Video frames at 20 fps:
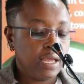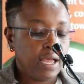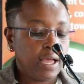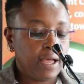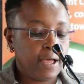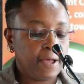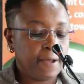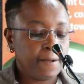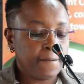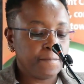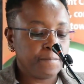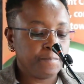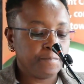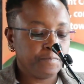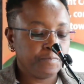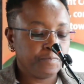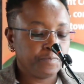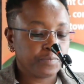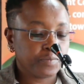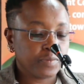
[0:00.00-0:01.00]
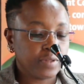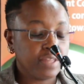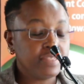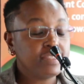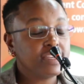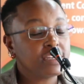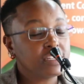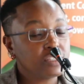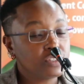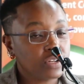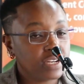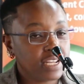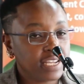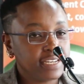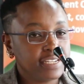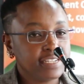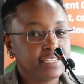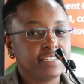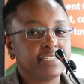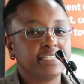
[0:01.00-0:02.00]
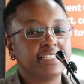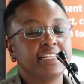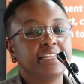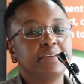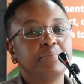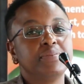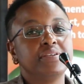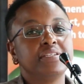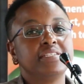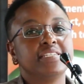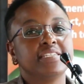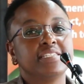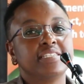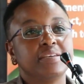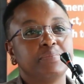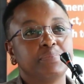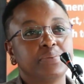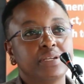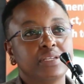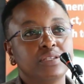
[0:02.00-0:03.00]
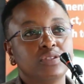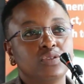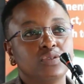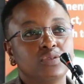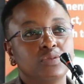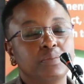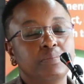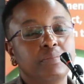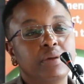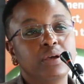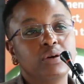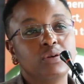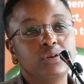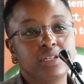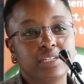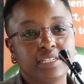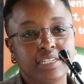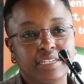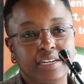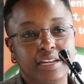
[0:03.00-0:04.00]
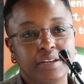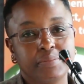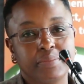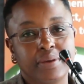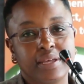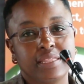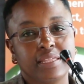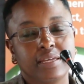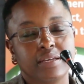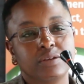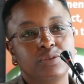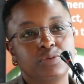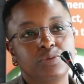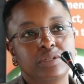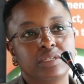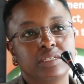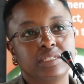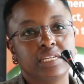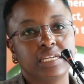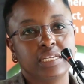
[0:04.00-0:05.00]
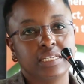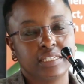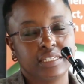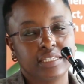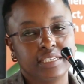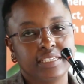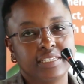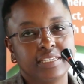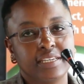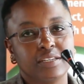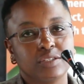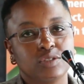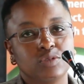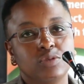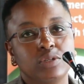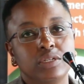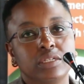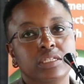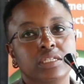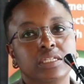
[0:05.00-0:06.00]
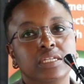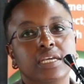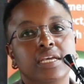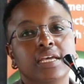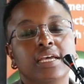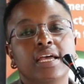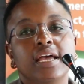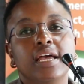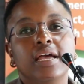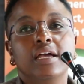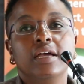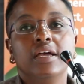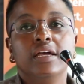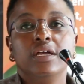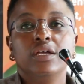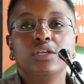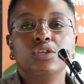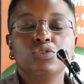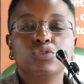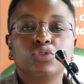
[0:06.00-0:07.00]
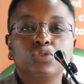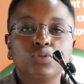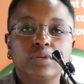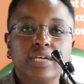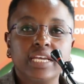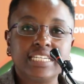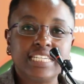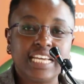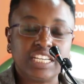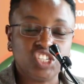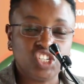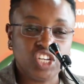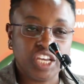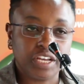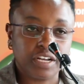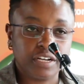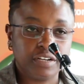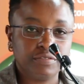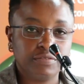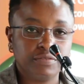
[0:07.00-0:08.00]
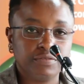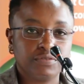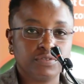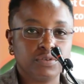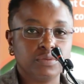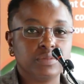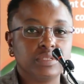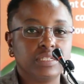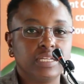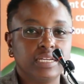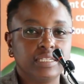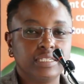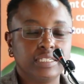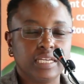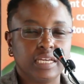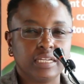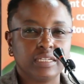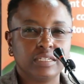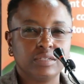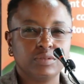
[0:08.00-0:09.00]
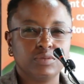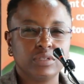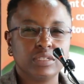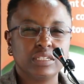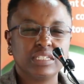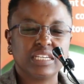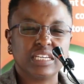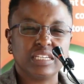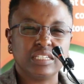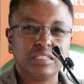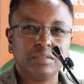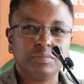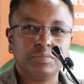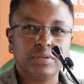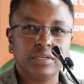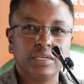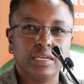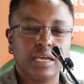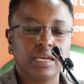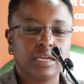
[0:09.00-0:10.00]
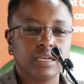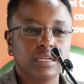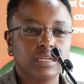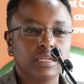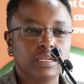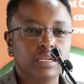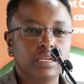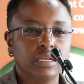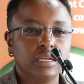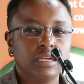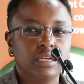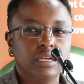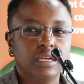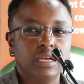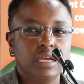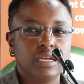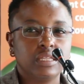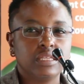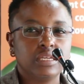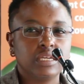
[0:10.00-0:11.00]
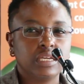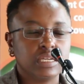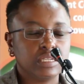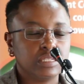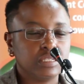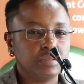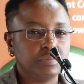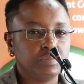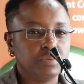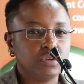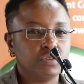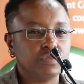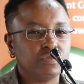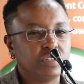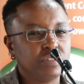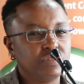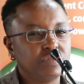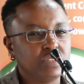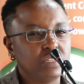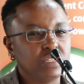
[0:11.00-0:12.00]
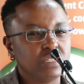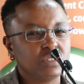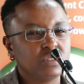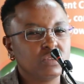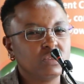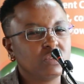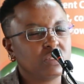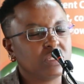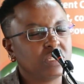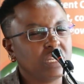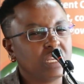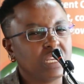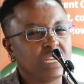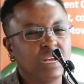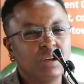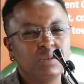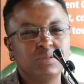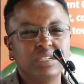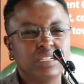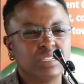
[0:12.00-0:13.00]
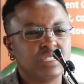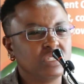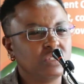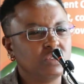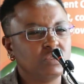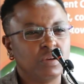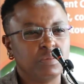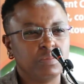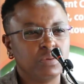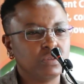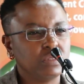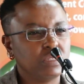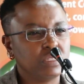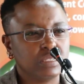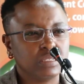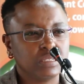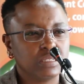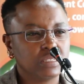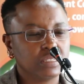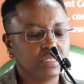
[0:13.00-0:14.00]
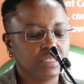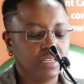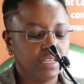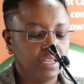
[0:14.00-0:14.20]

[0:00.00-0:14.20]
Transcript: And the reason I did it, let me just surprise you. My old grandmother, who is 96 years old, used to get a check from Stanchart. Was it KCB? Yeah, I think KCB of dividends. So I was like, how does she know about this?